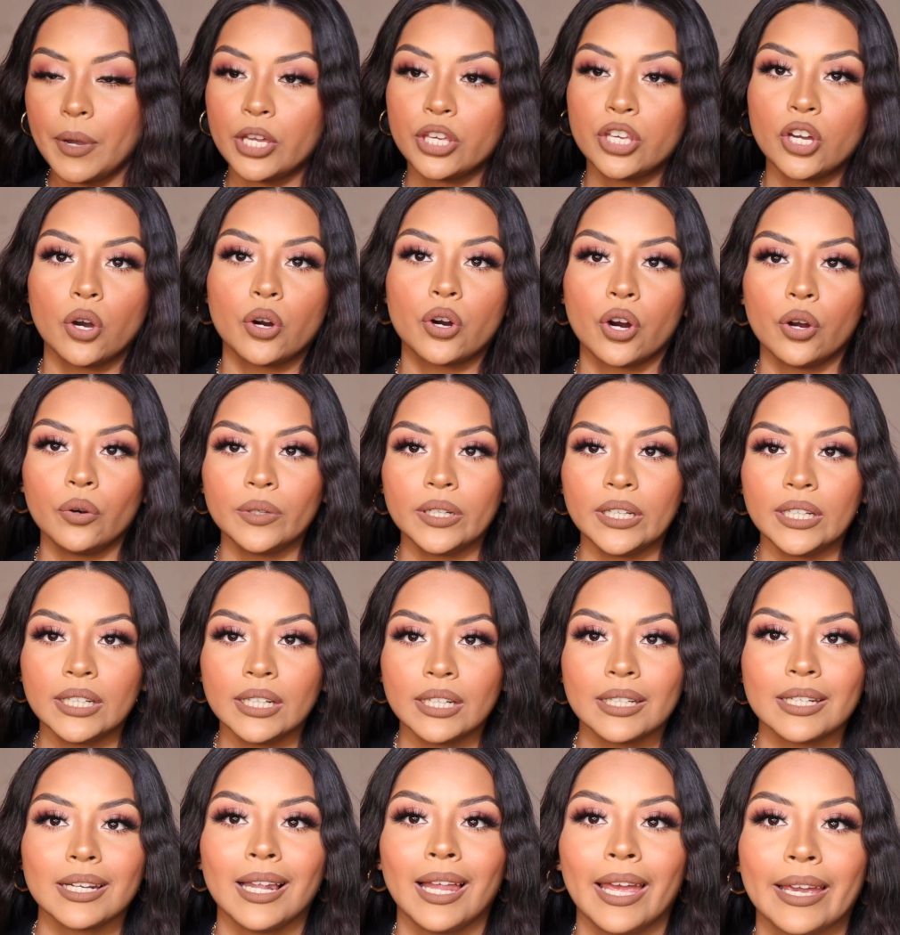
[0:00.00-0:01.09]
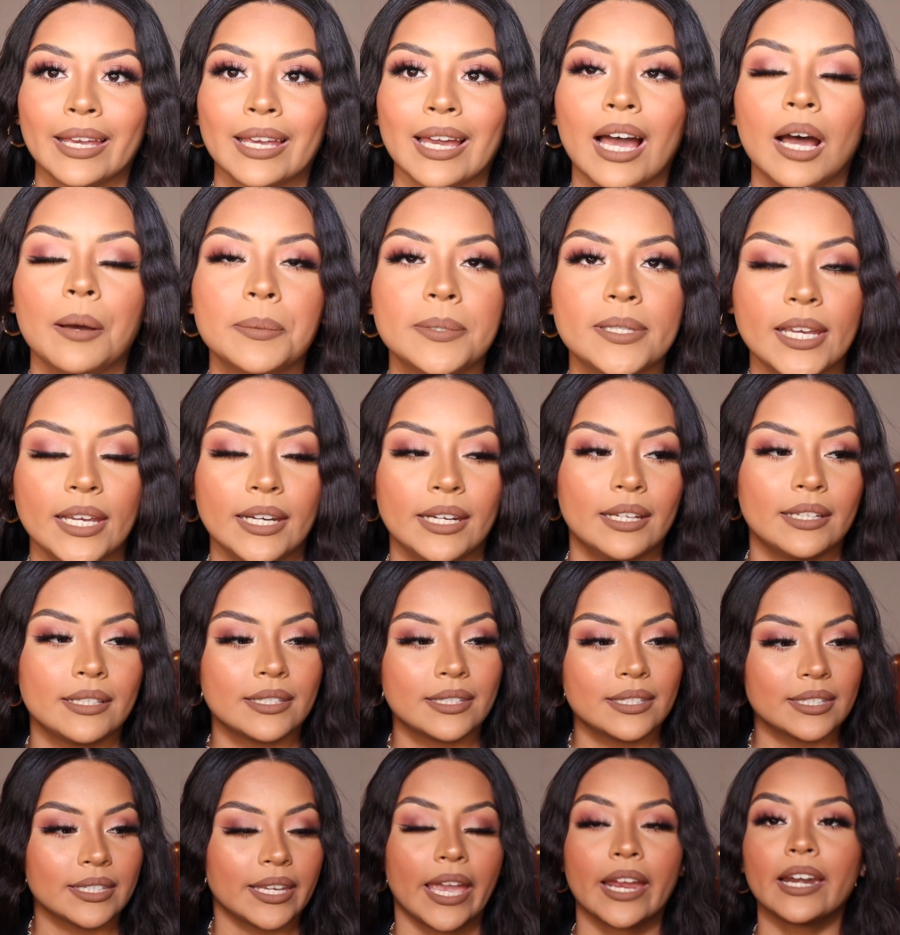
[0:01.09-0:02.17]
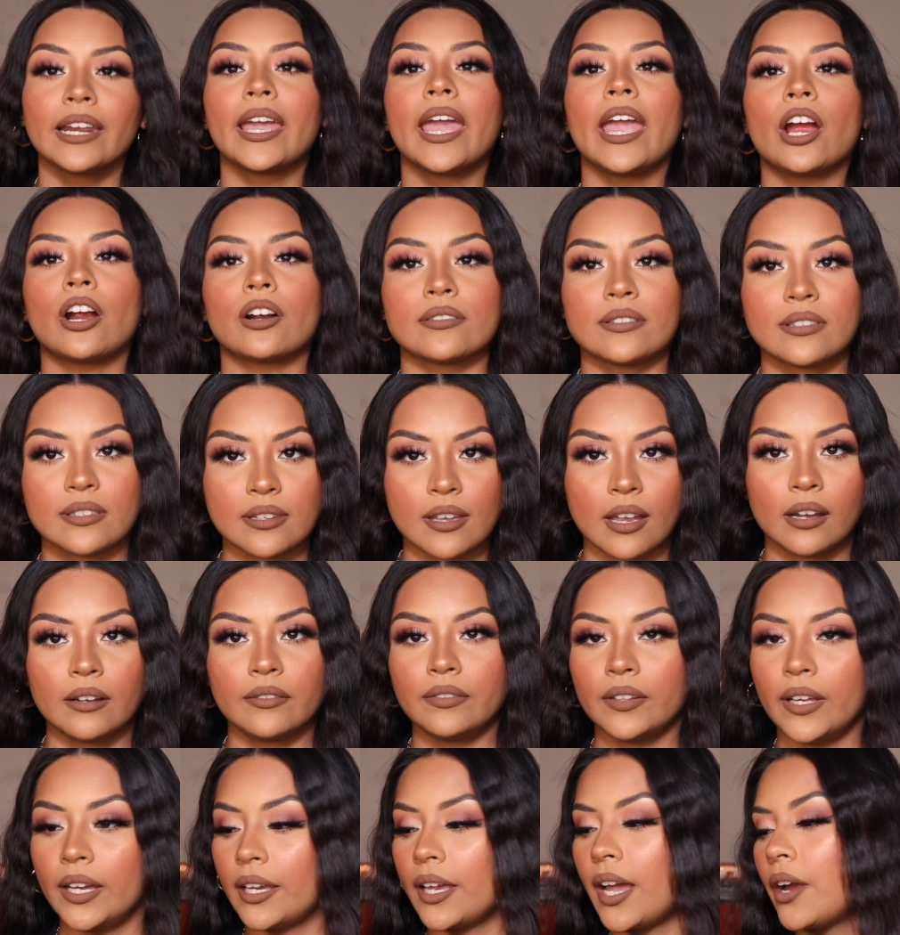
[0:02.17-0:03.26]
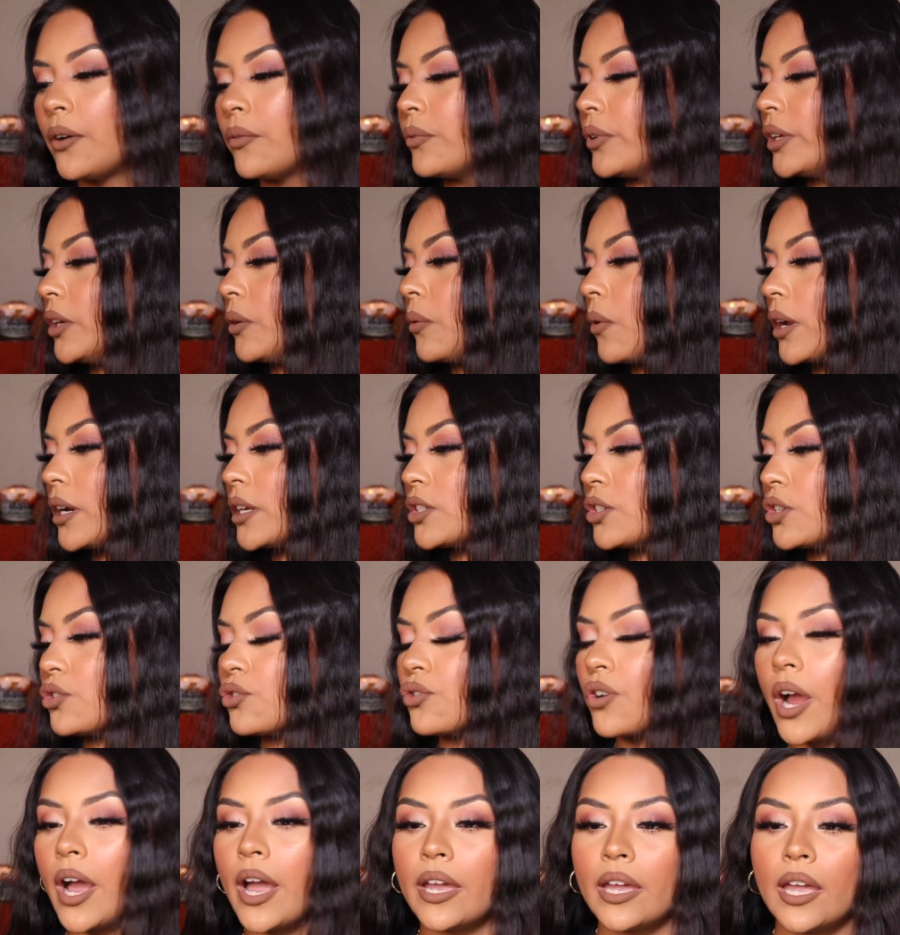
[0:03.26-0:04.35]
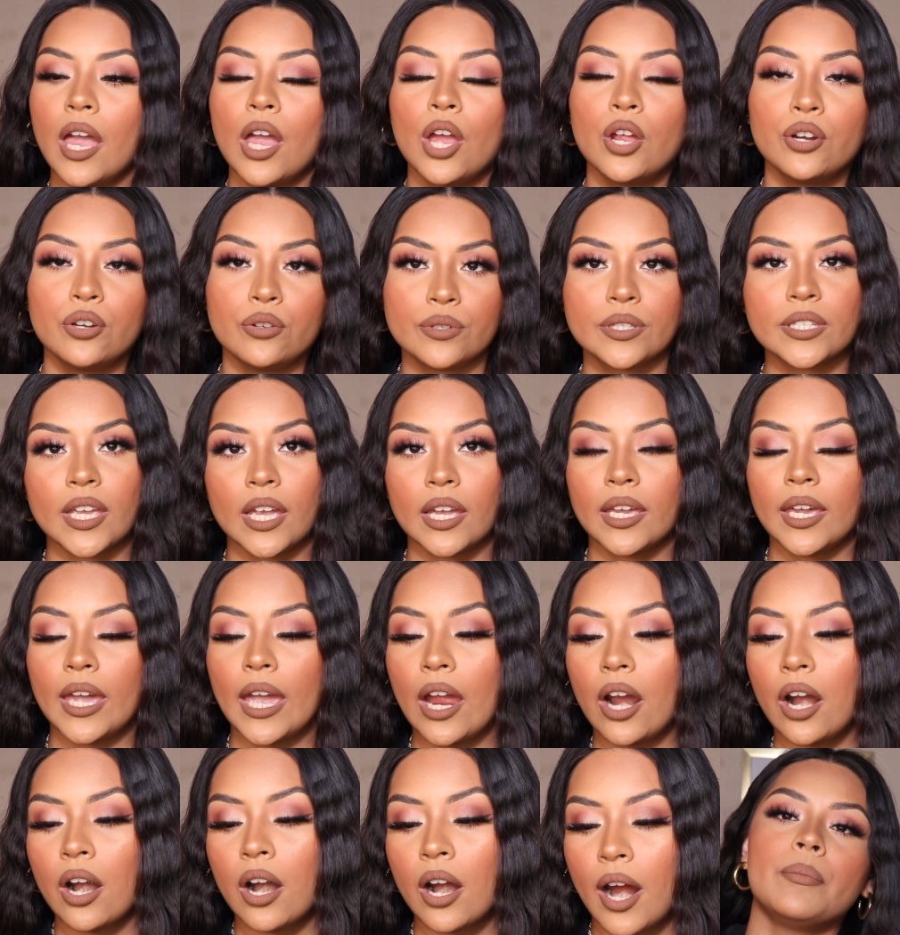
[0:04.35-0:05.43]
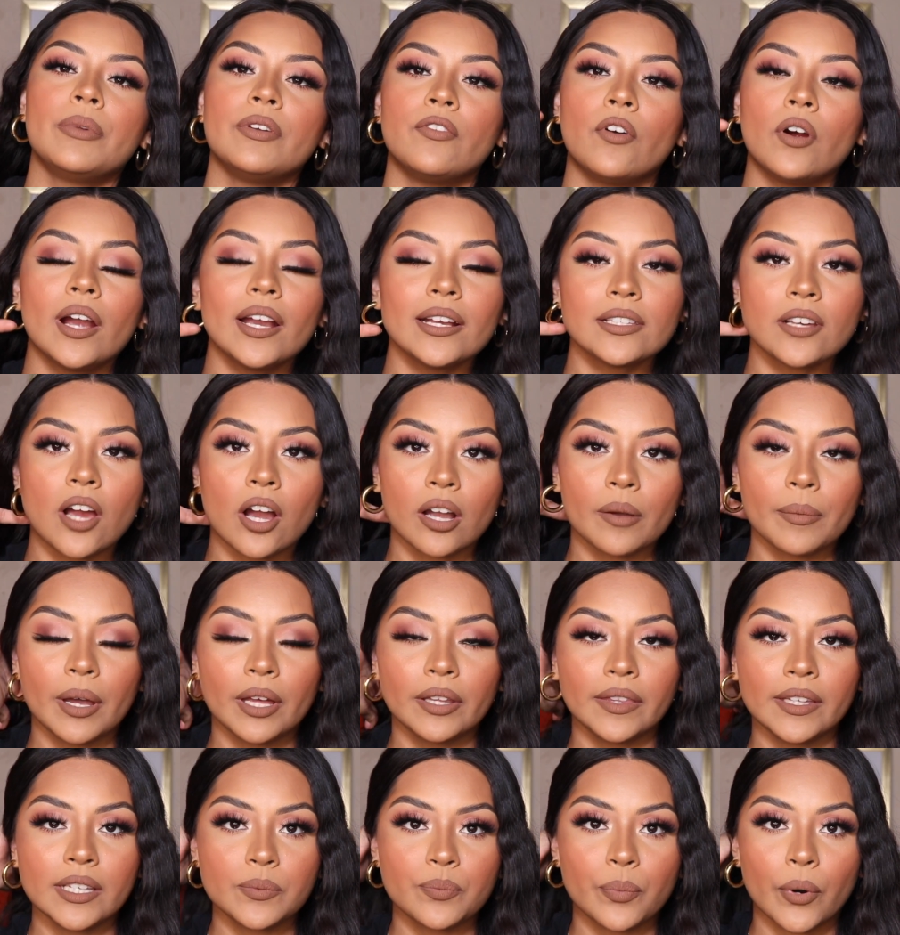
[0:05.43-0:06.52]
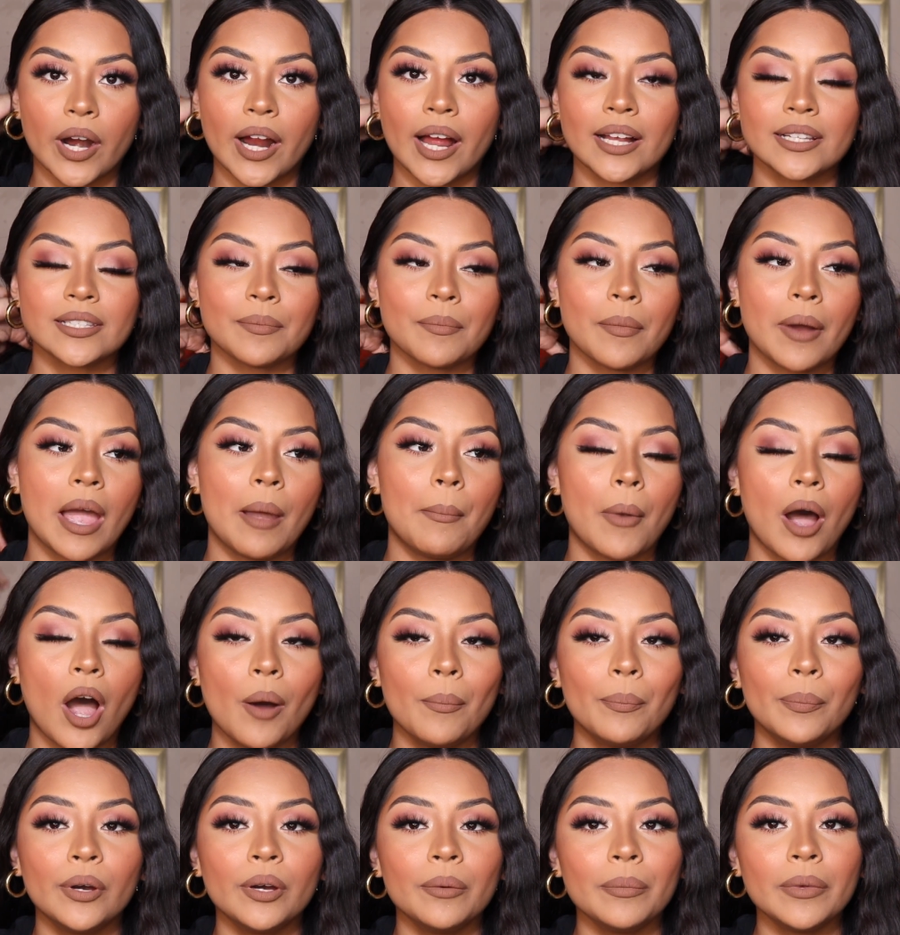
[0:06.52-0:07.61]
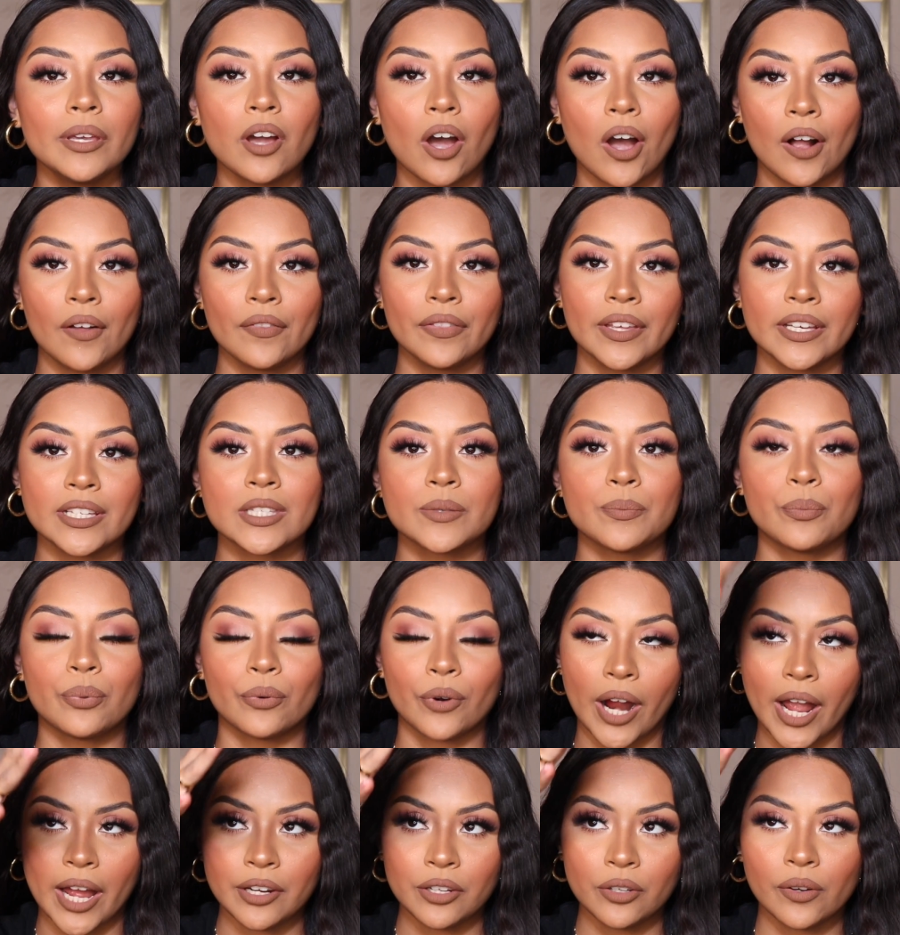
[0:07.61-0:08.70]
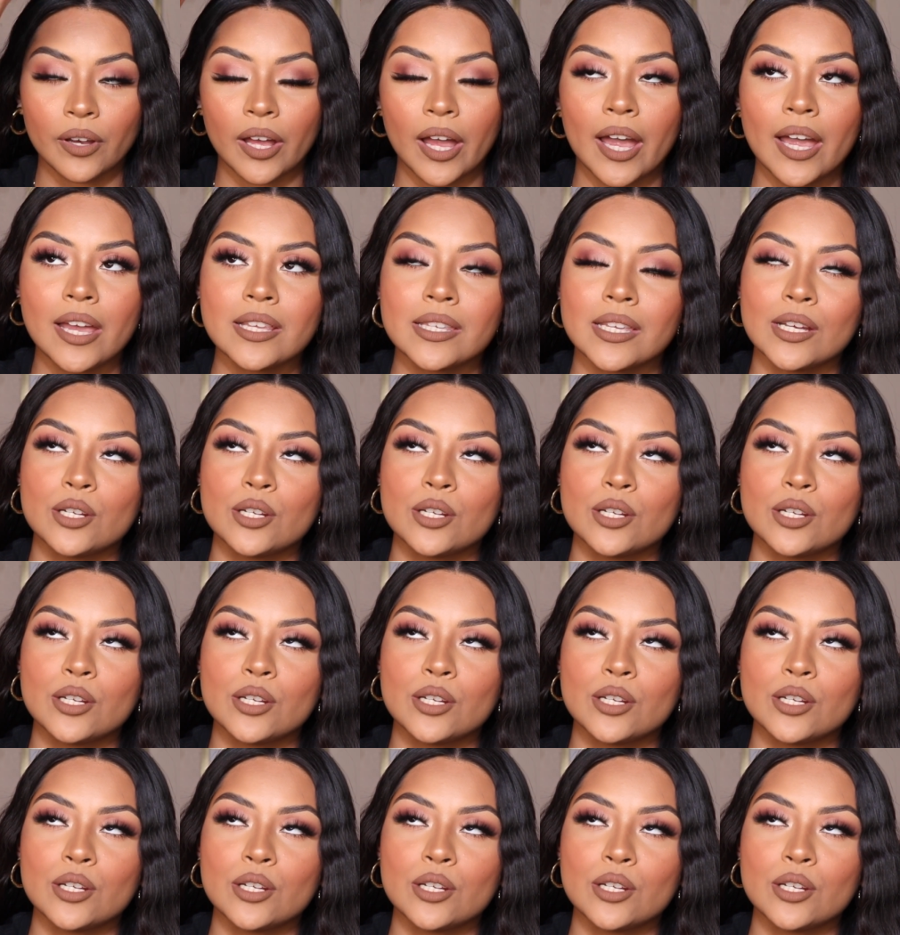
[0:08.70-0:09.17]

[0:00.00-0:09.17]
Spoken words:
Your girl needed like updated skincare stuff. Like I really wanted to try new skincare. Before I talk about this brand, my mom put me on this brand, you guys.